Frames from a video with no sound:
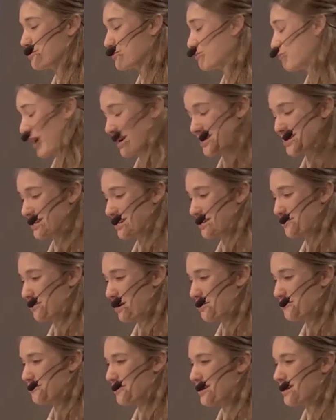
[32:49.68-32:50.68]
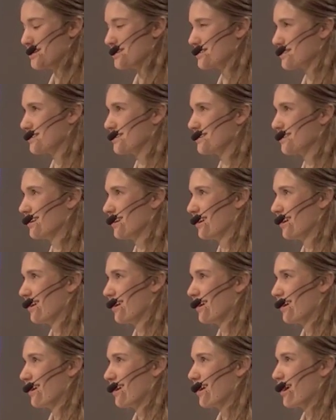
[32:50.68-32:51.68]
waves bashing in my face, and
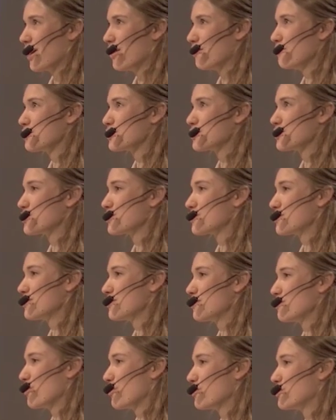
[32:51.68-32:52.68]
it was just